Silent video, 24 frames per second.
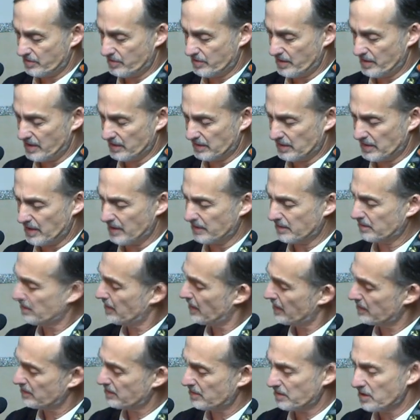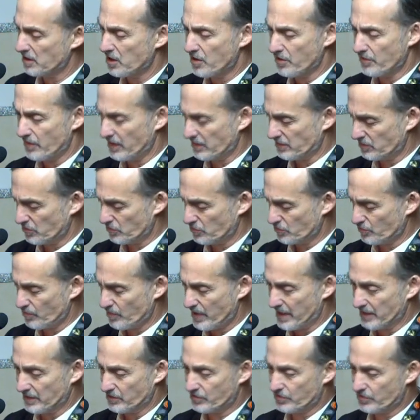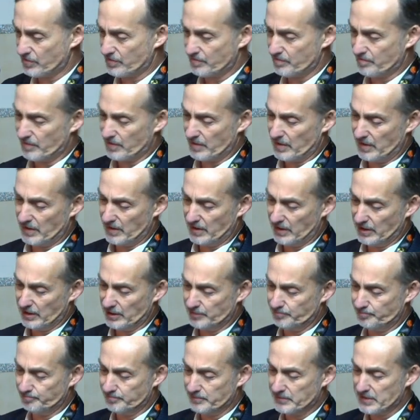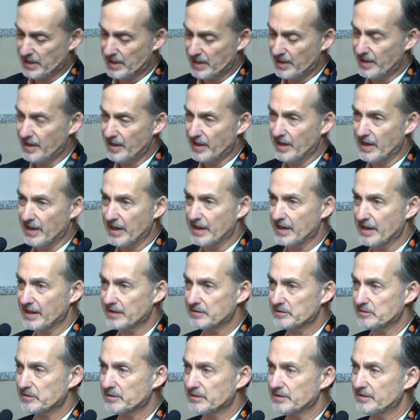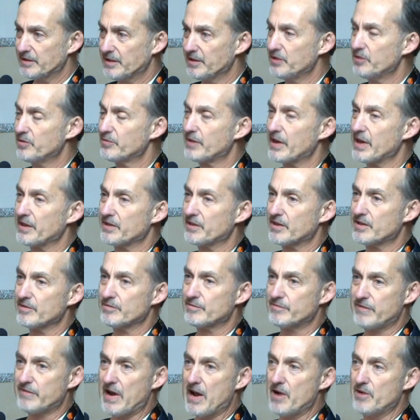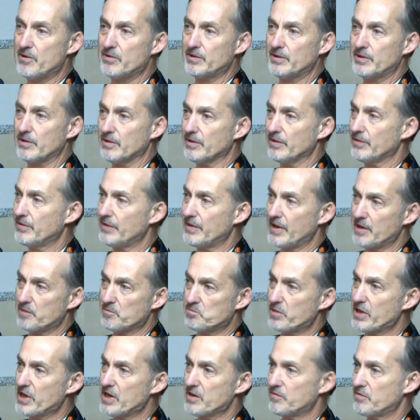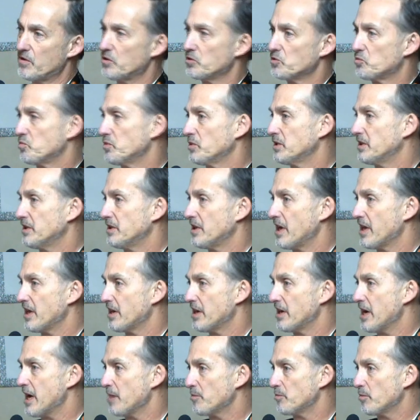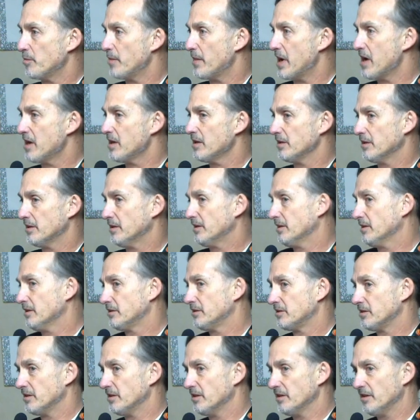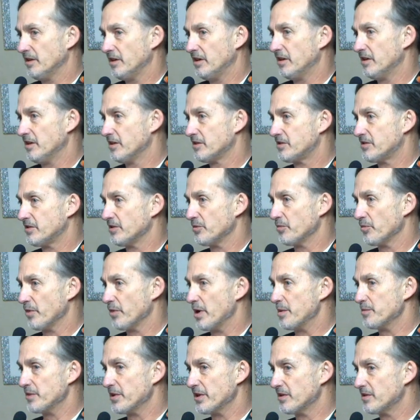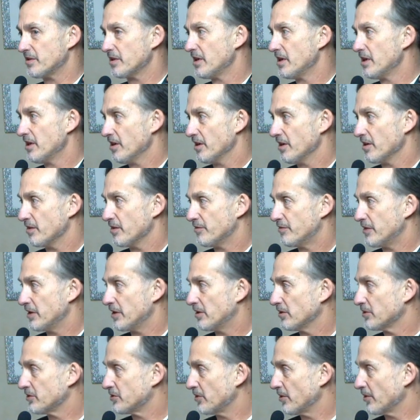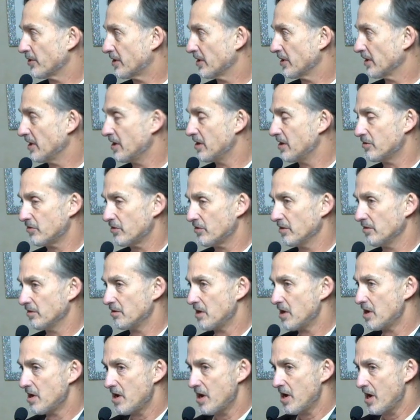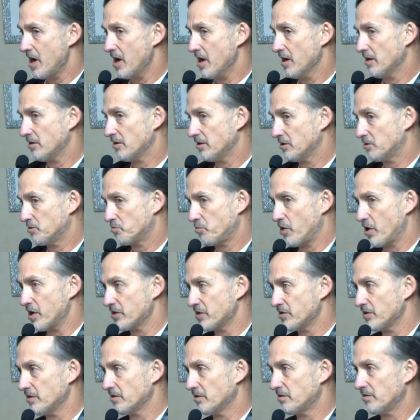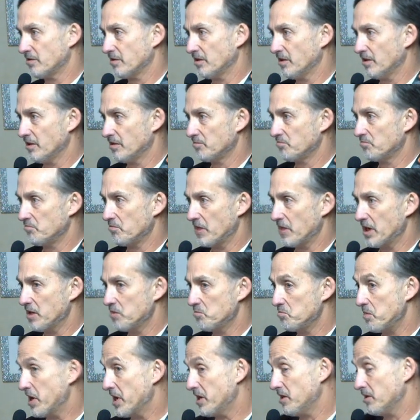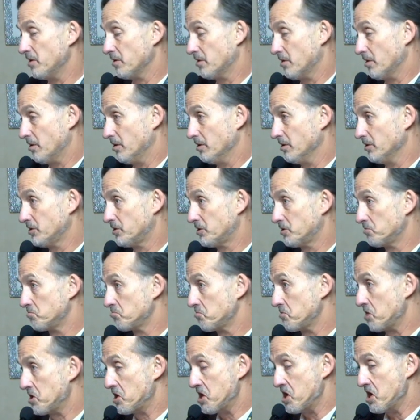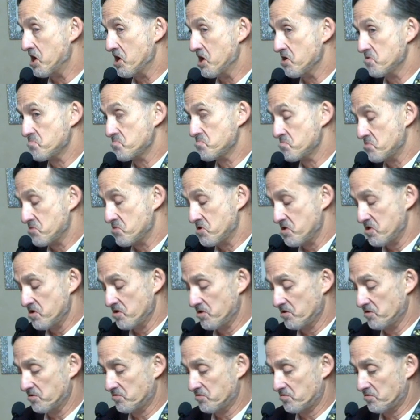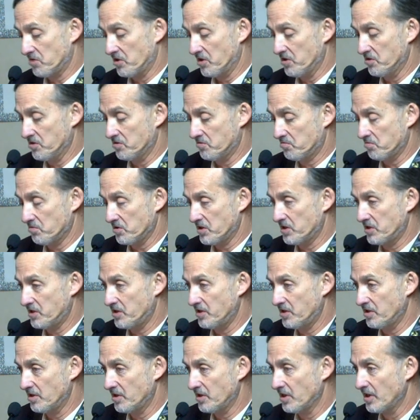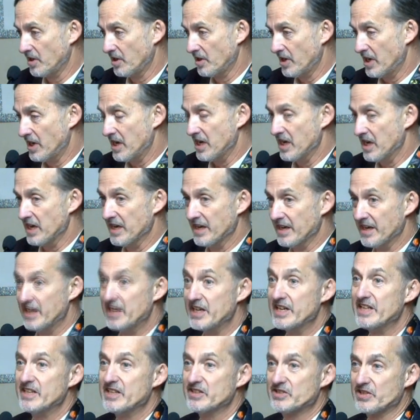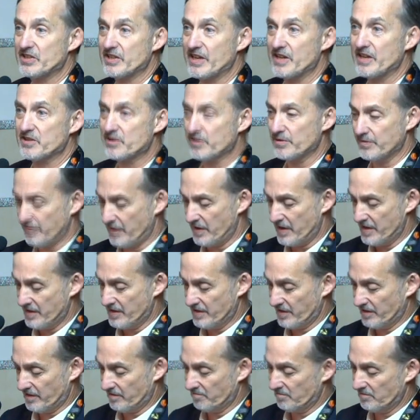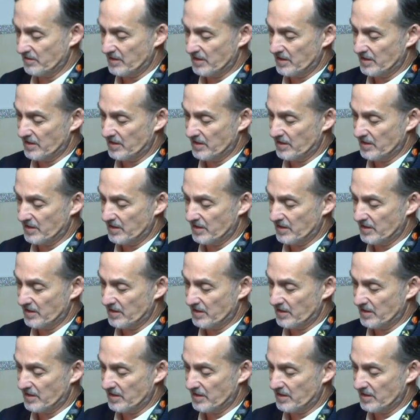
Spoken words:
That's a stretch. And then you've got the confounder that PFO is really not an abnormality. It's an innocent remnant of the fetal circulation, and it's present in many adults and is really an incidental finding.